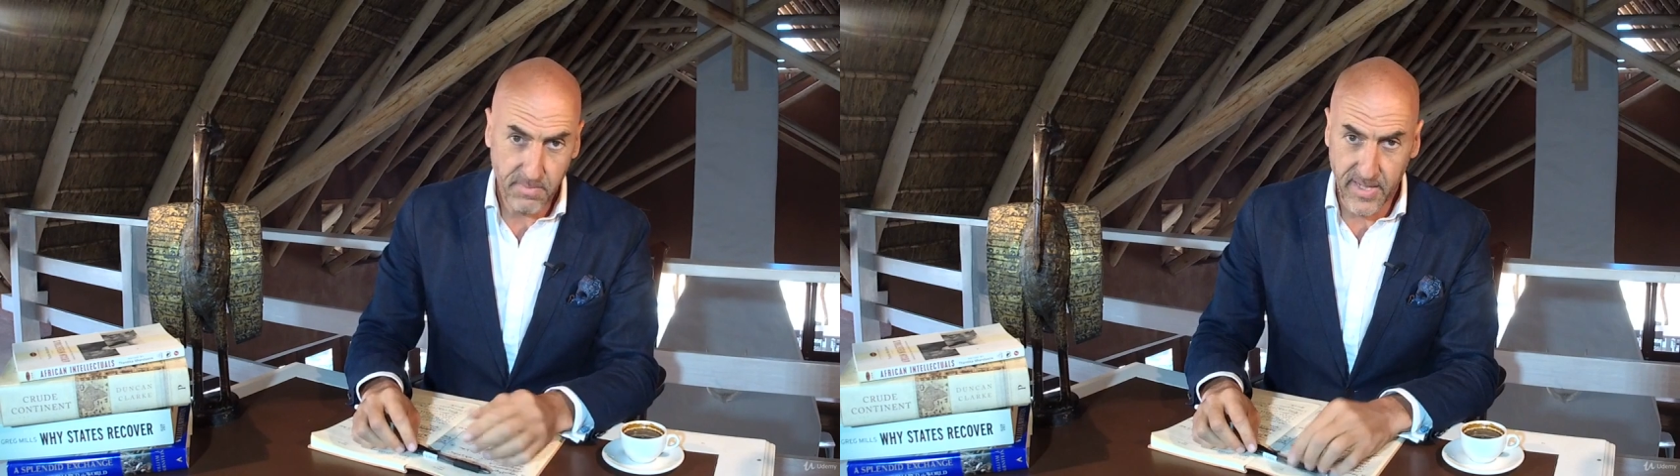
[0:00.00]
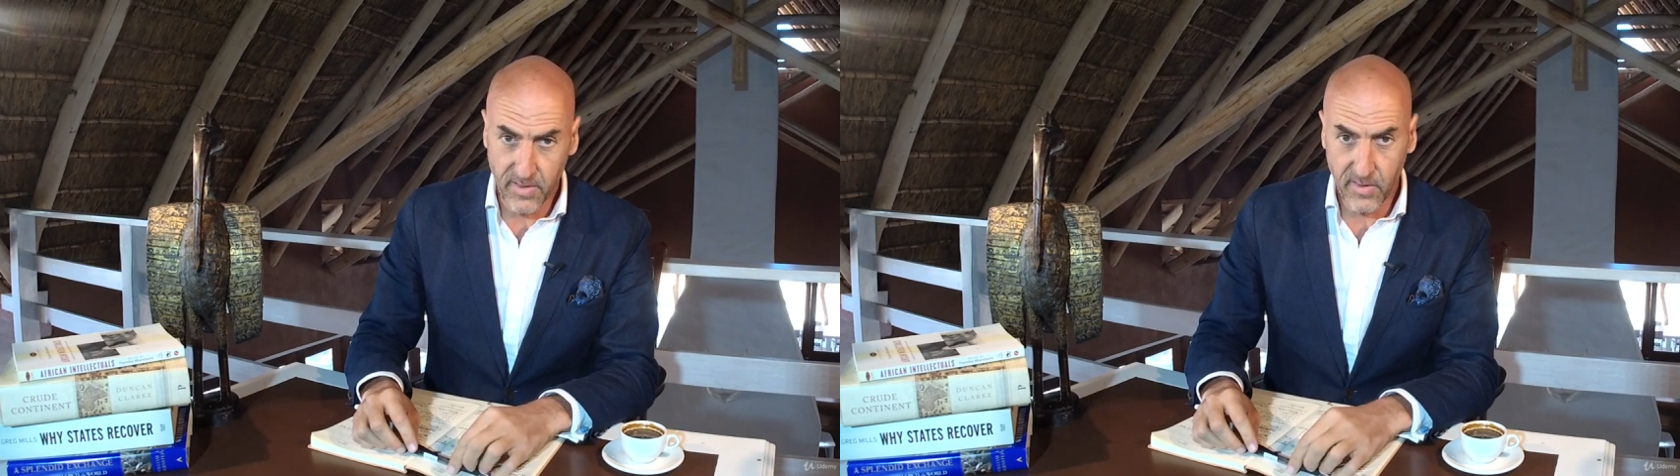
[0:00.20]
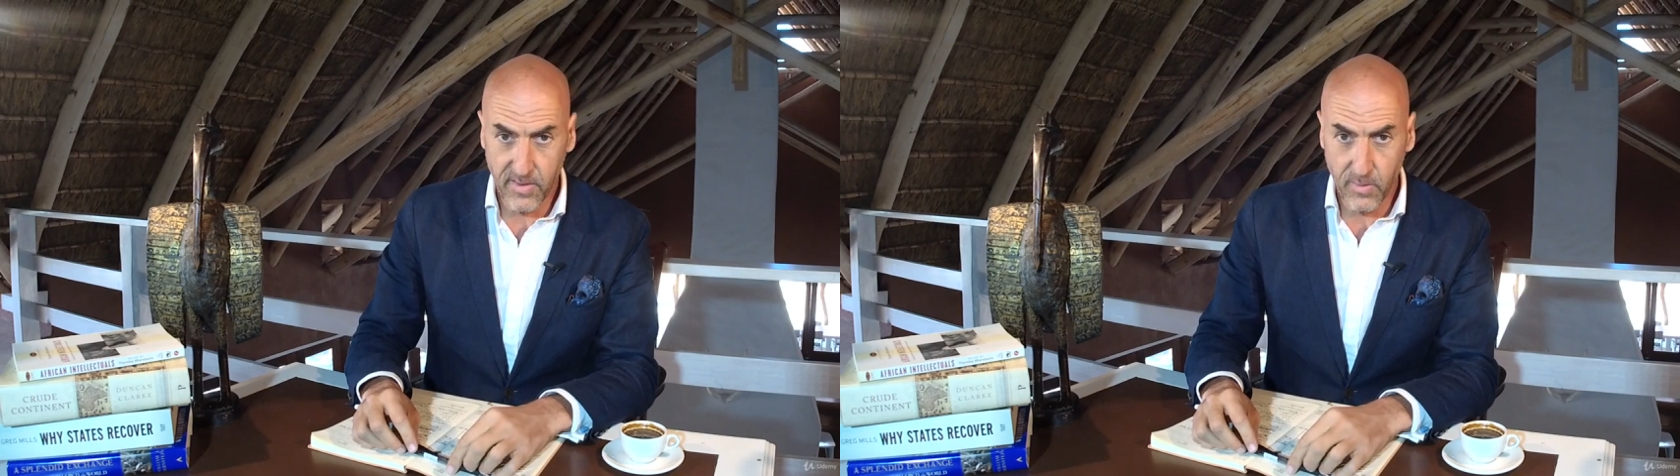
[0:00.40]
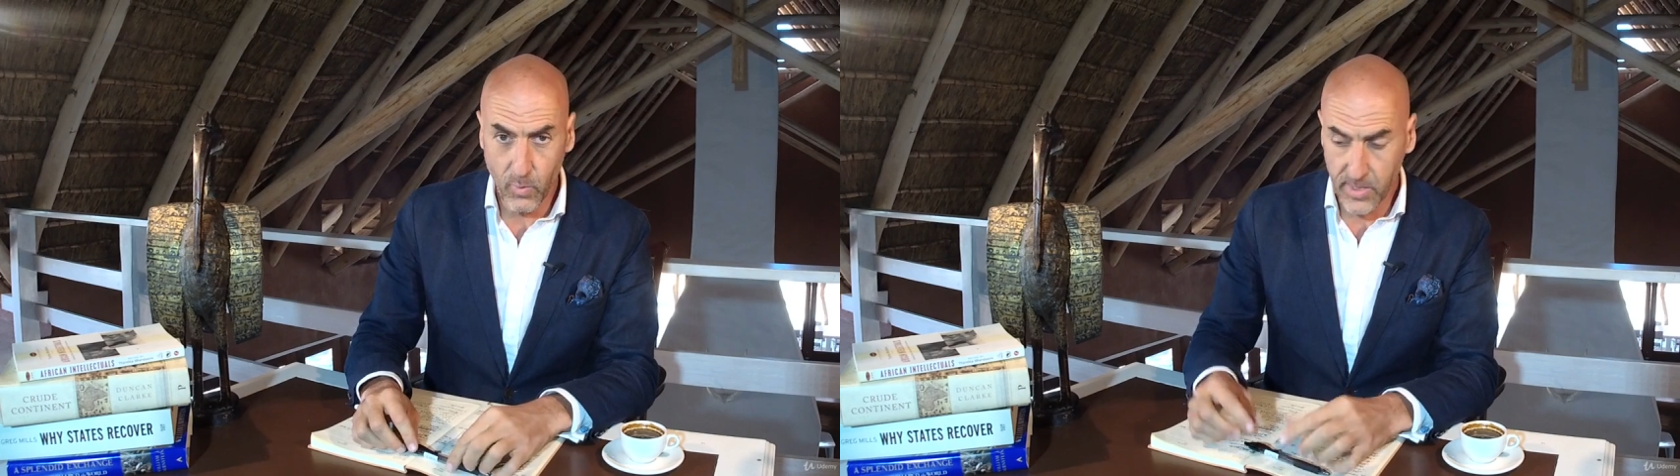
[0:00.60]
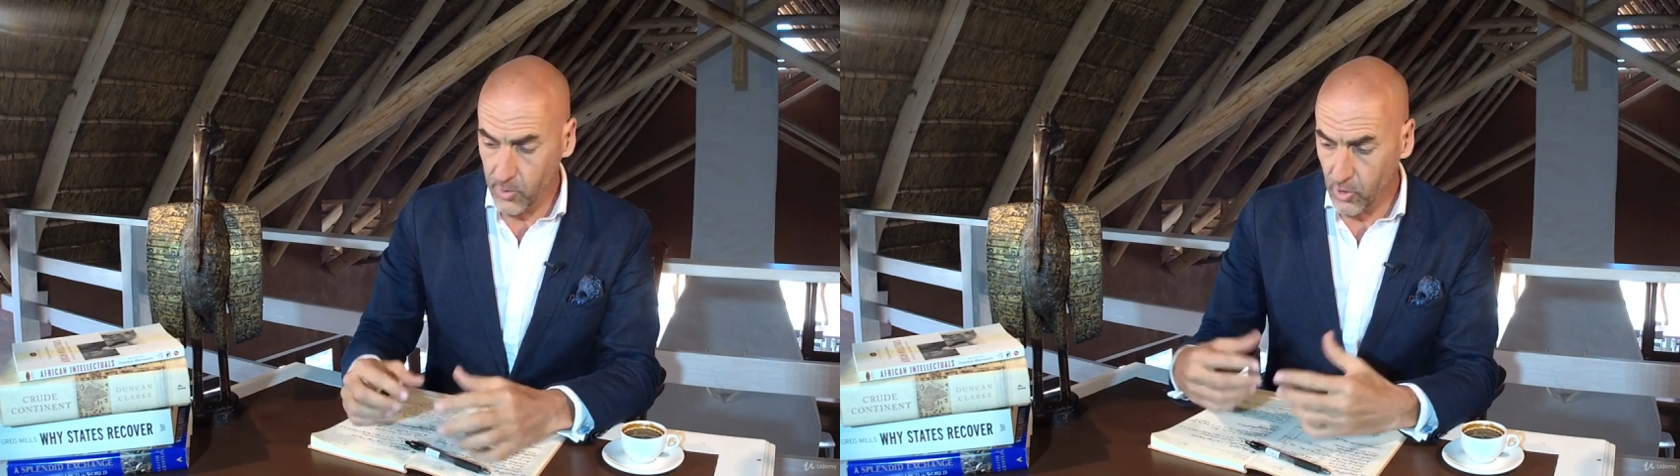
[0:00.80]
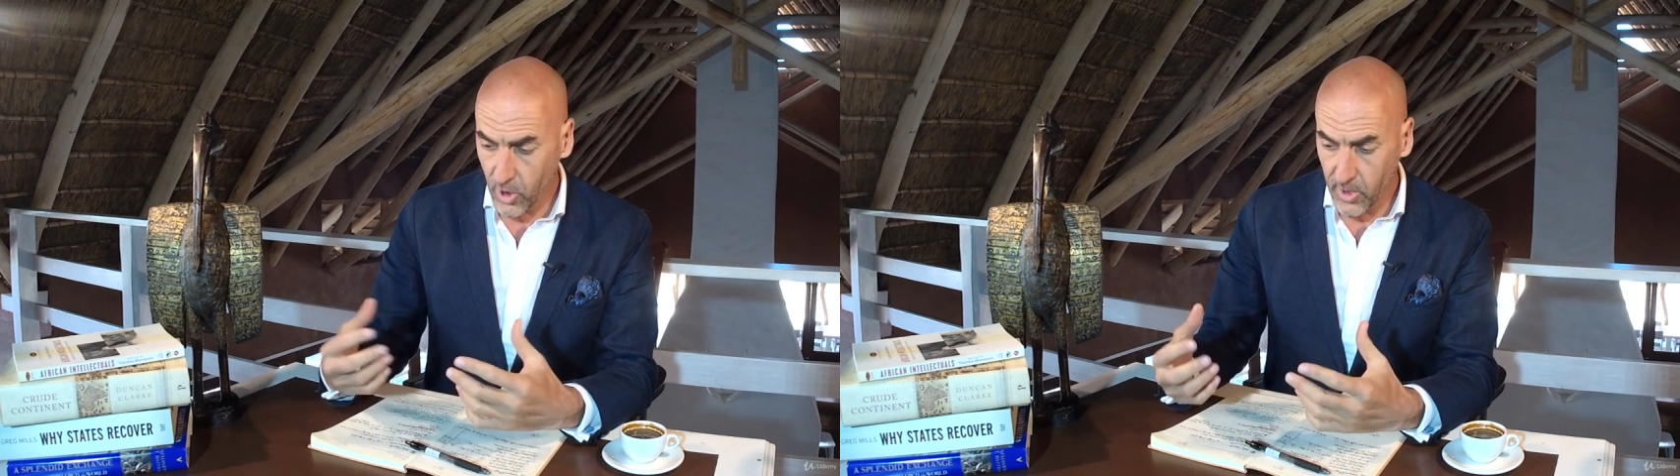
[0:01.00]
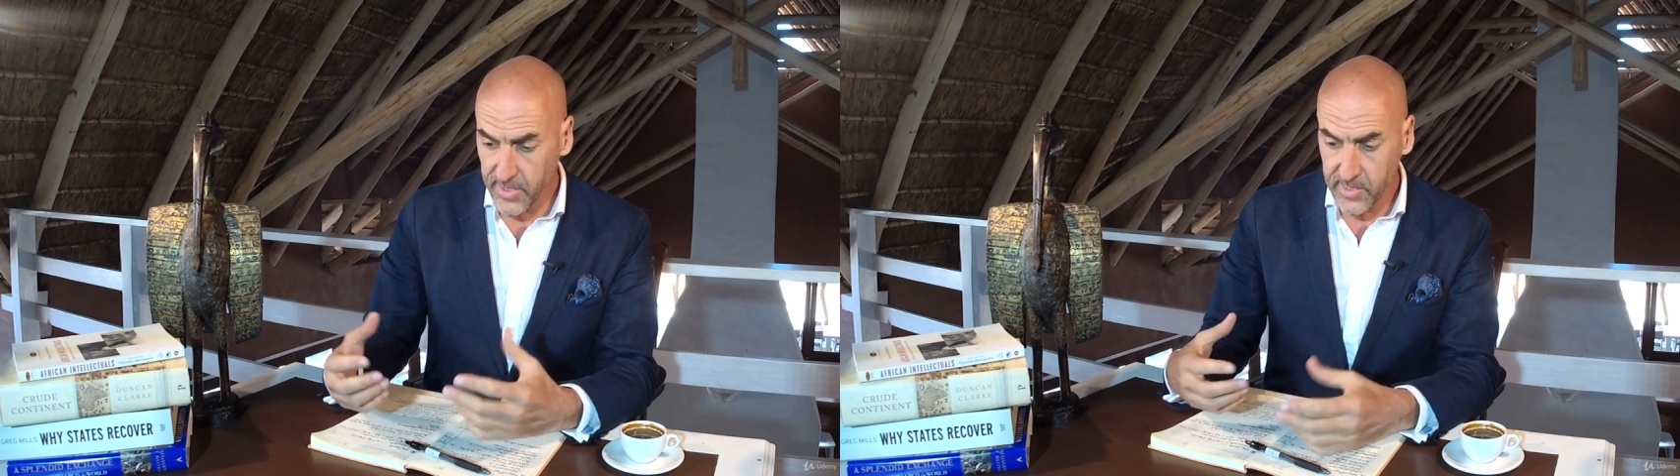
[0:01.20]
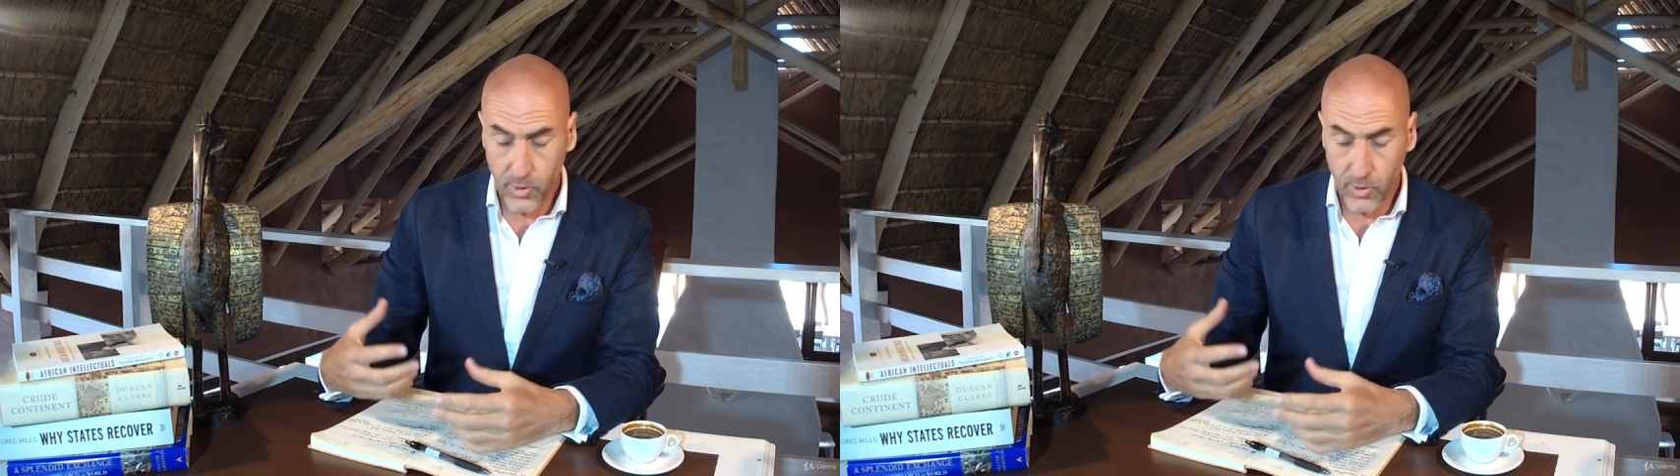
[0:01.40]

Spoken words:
months with your colleagues,